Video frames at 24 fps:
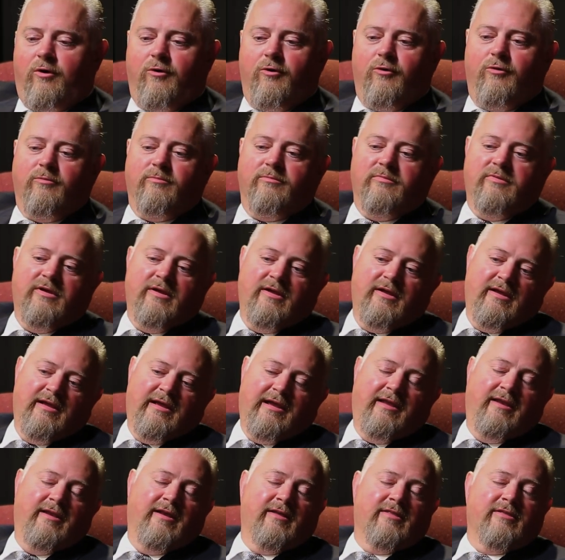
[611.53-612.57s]
home,
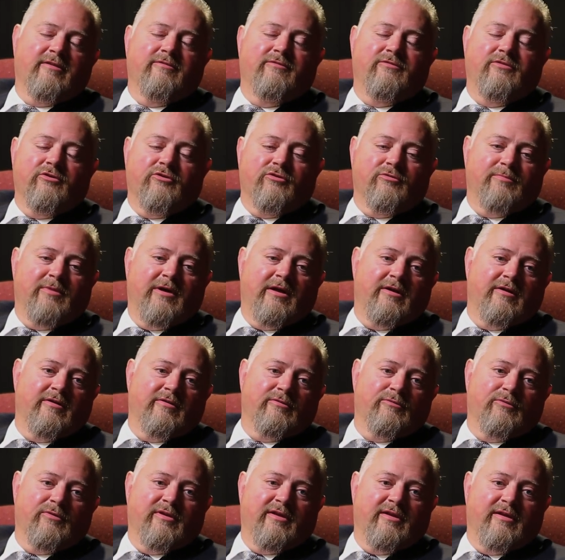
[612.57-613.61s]
and nothing feels better
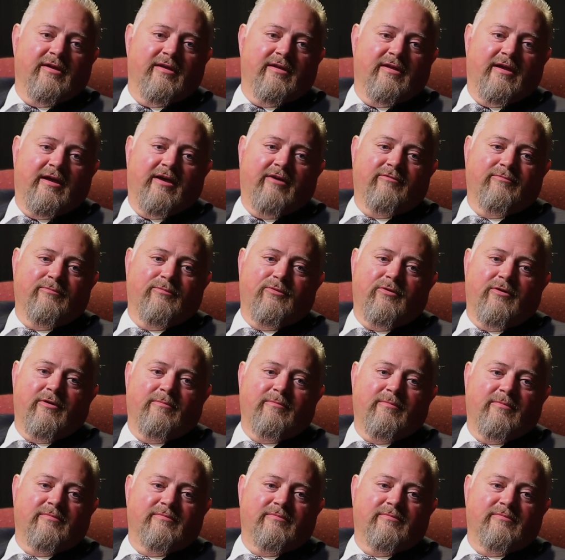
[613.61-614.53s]
than when you hit Avonport,